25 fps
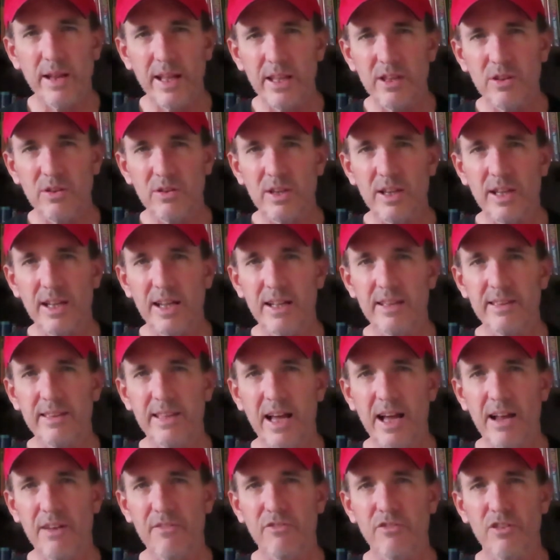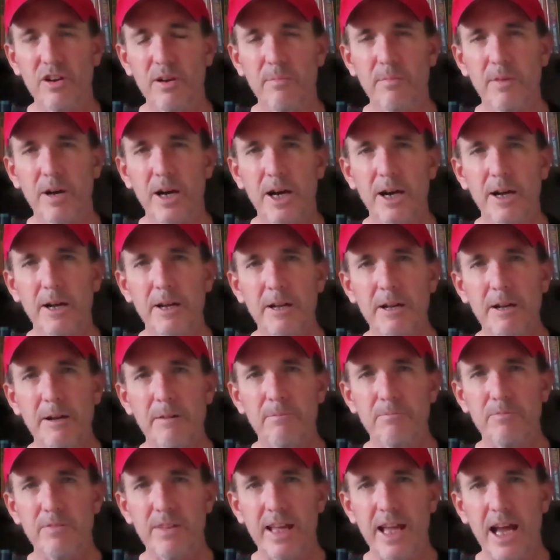that you can get that from
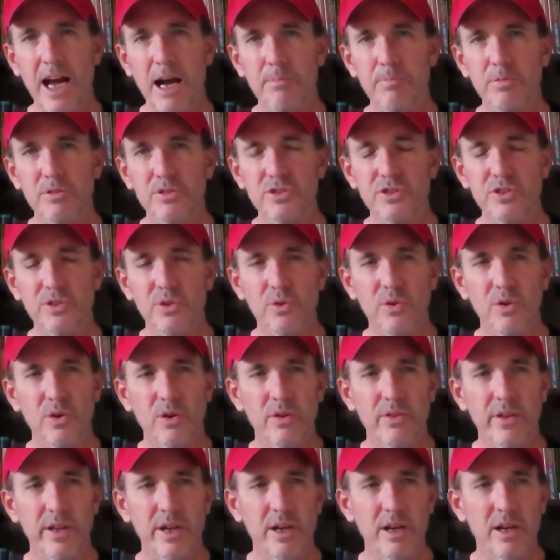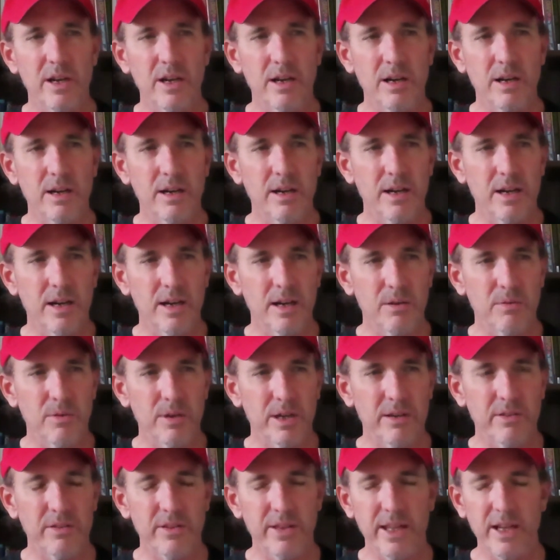the Apple Store there,
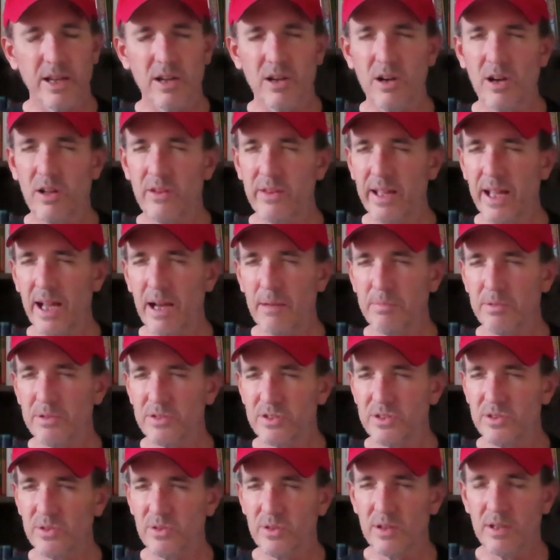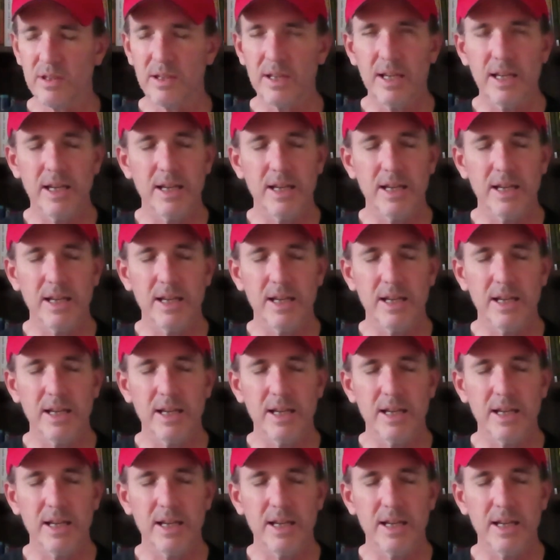whatever they call the Apple Store.